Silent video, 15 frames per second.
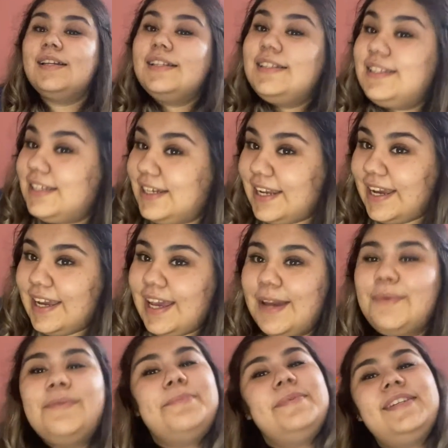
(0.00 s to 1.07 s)
Today, I
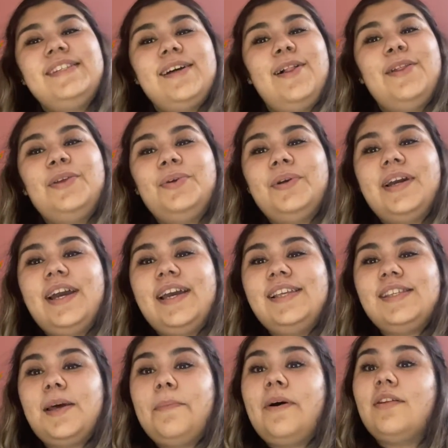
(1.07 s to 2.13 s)
will be telling you
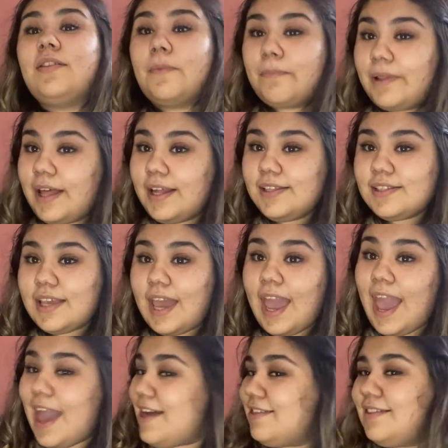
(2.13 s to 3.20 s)
guys about the plants
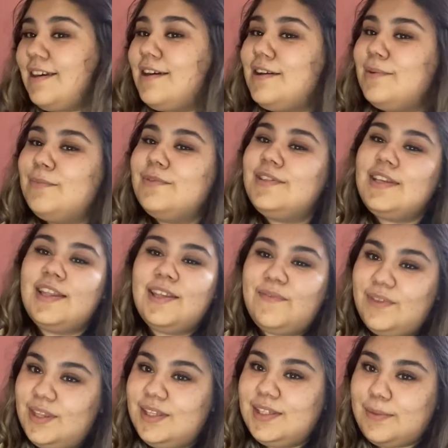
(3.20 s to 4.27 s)
and the animals that live
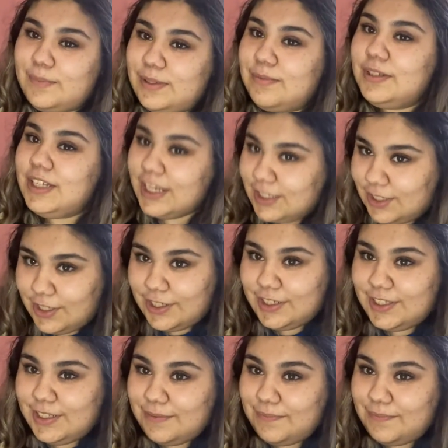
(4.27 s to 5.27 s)
in the Simpson Desert.